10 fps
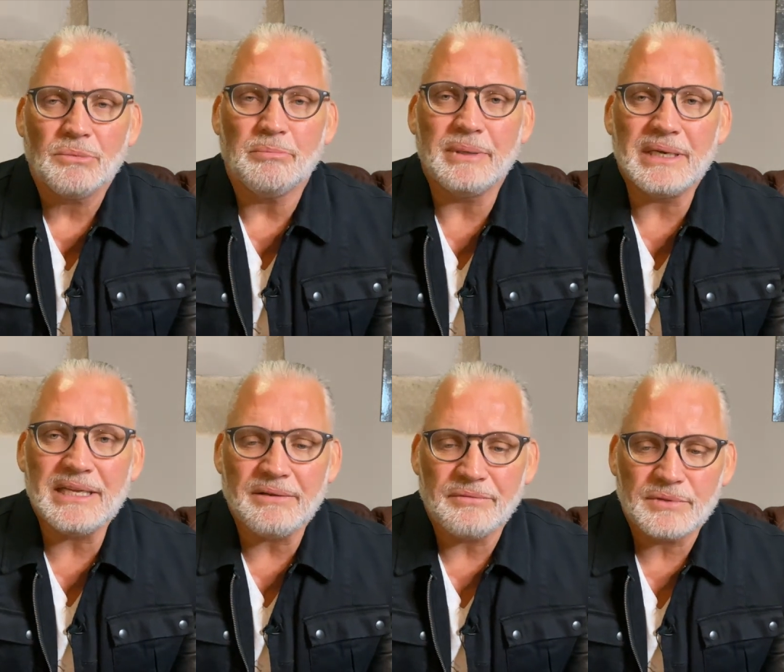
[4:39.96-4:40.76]

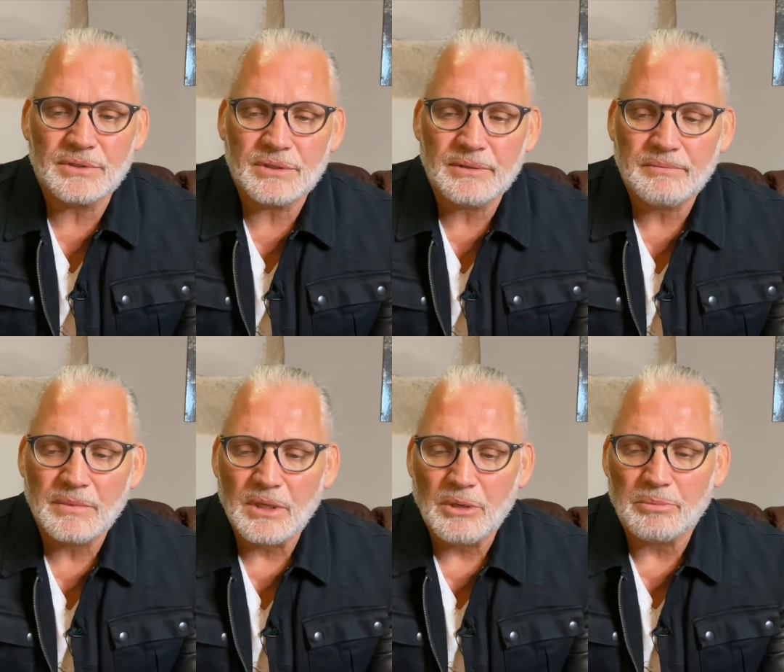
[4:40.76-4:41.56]
beliefs,
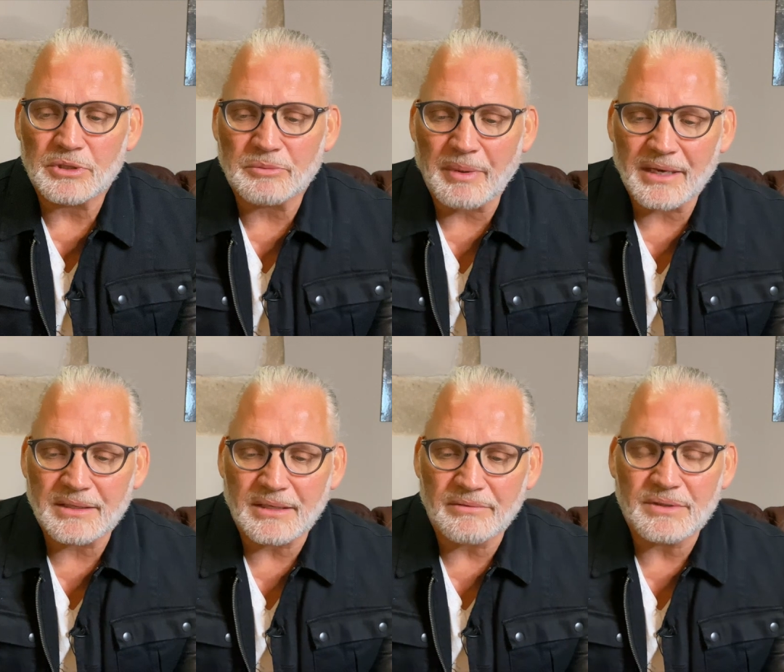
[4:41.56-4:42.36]

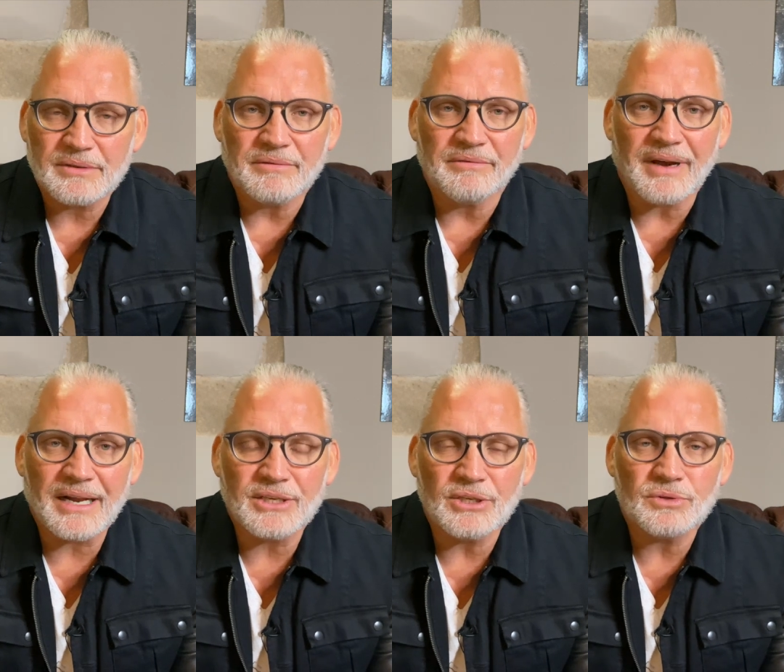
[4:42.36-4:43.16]
perspectives,
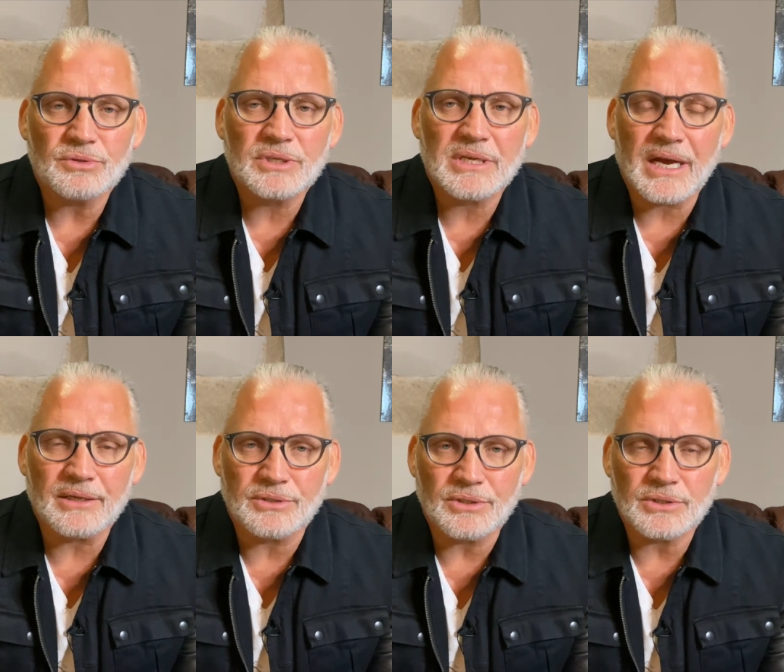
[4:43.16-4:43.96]
values,
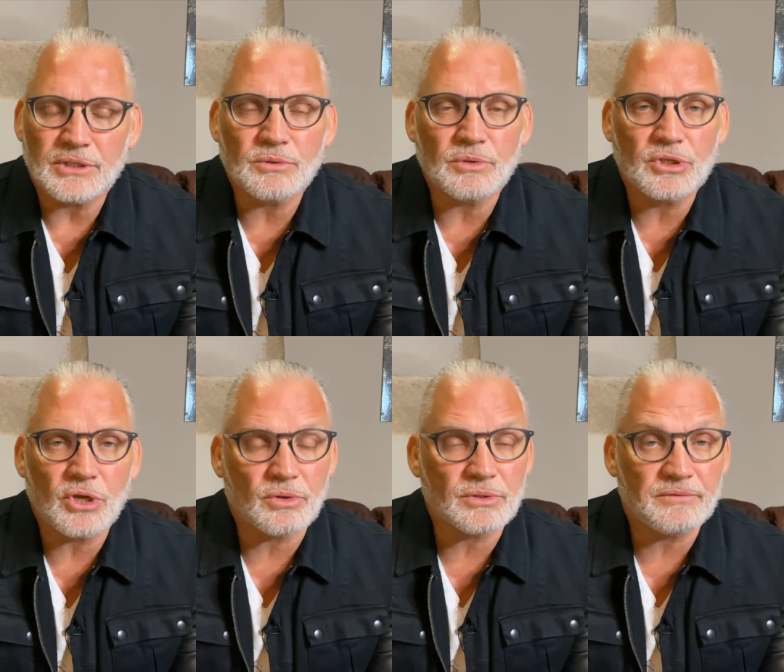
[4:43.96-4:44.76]
cultures that were
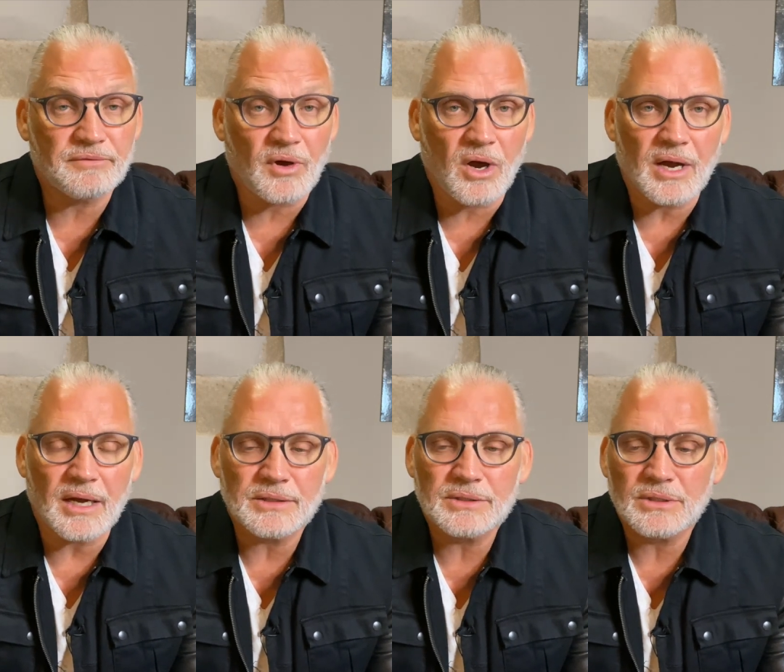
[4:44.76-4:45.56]
chosen for
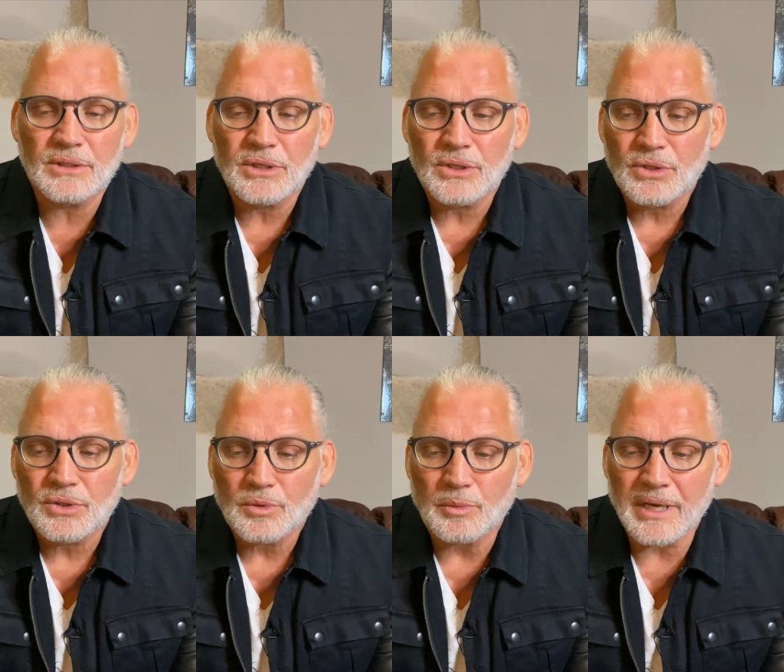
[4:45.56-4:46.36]
us,
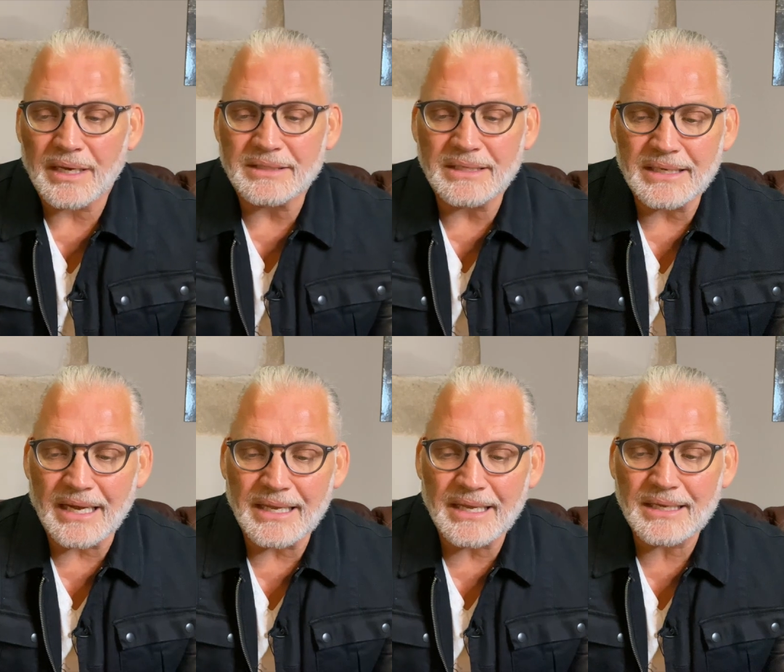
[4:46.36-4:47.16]
we are
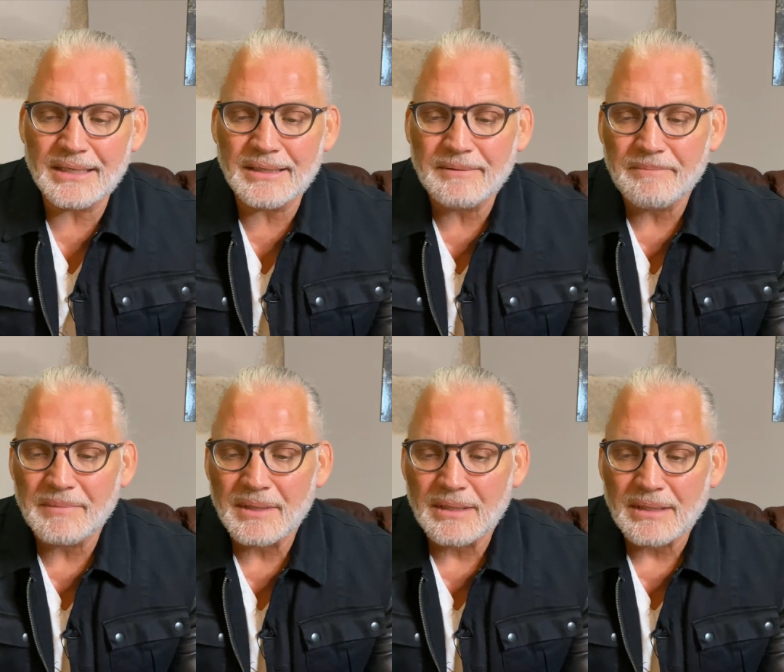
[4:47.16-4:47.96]
denying
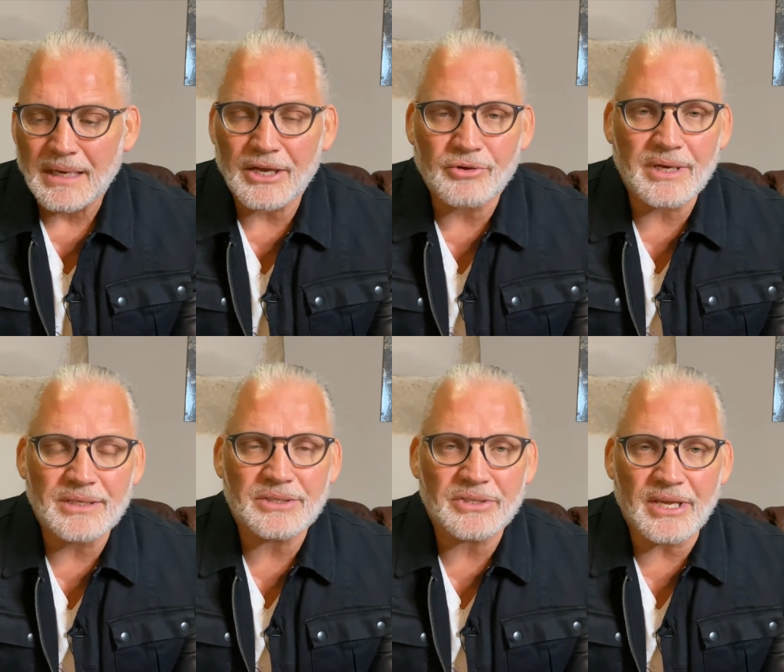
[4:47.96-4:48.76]
our
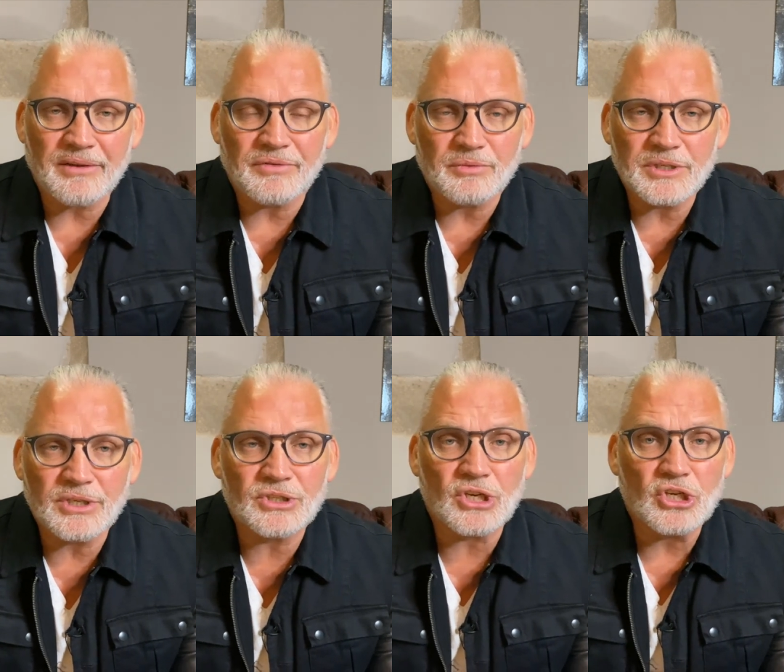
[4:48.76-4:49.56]
greatest gift, which
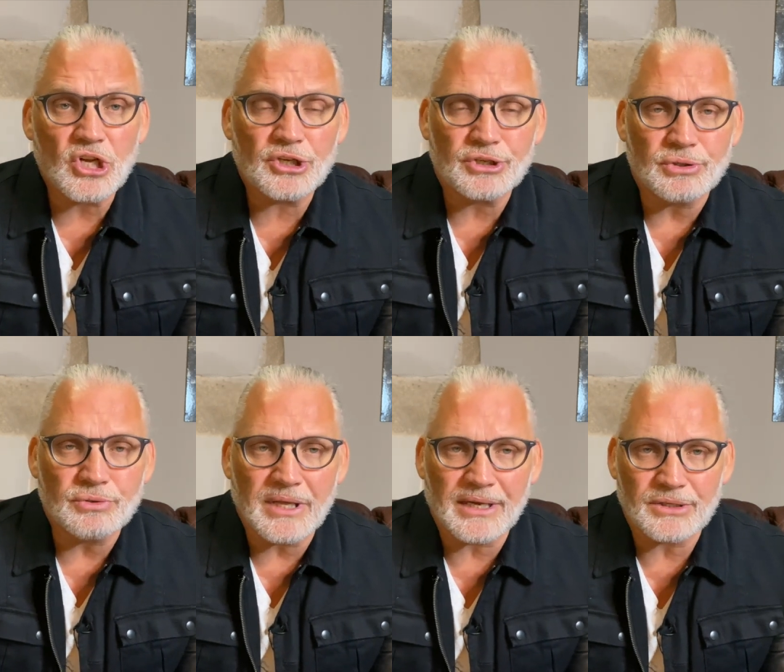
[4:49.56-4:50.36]
is to not do
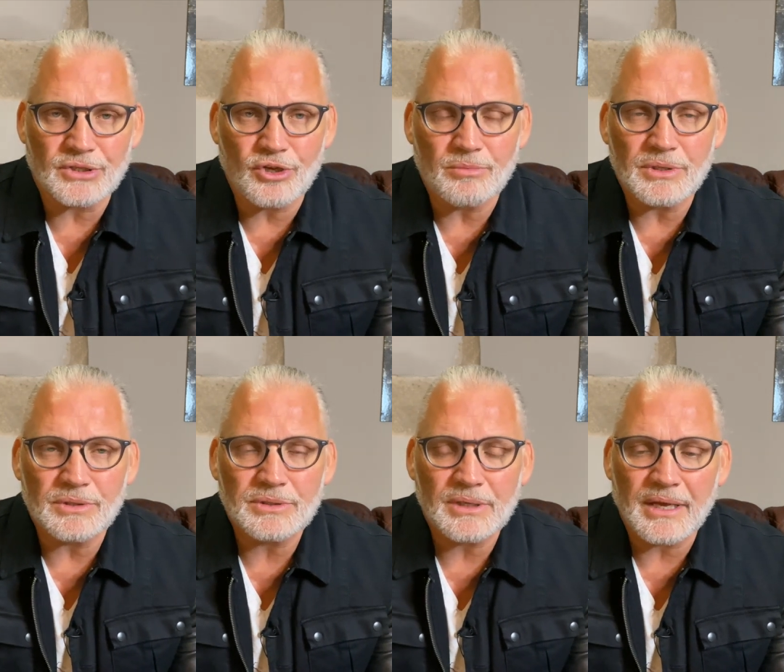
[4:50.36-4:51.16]
that as
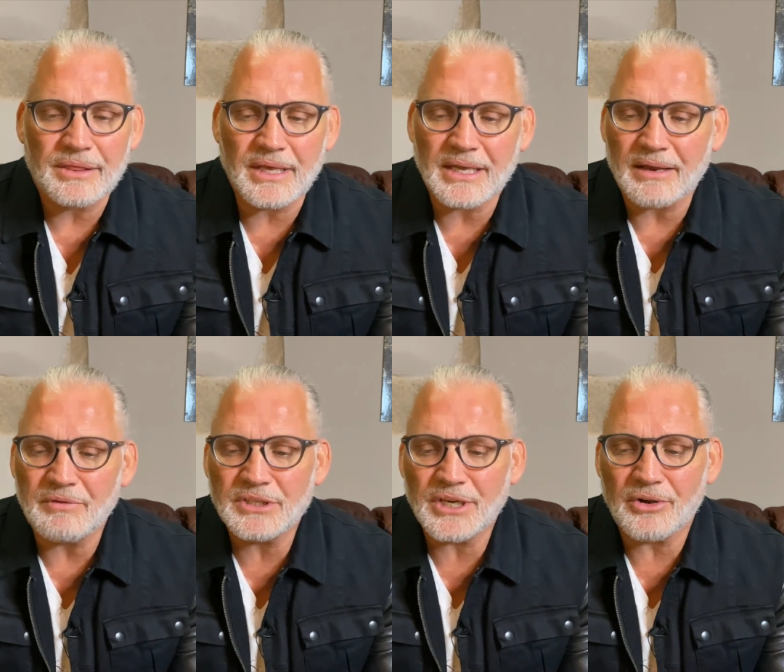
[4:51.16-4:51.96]
humans. I think
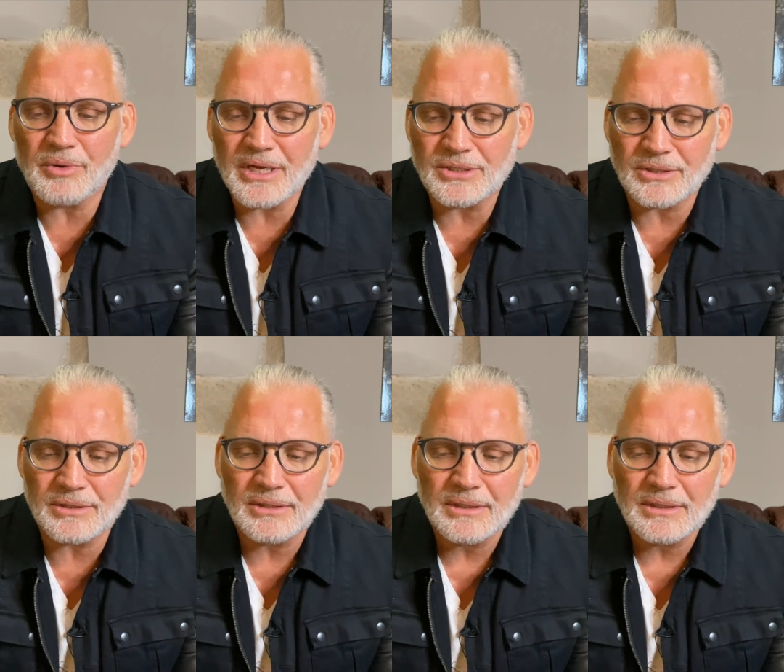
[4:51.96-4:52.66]
every generation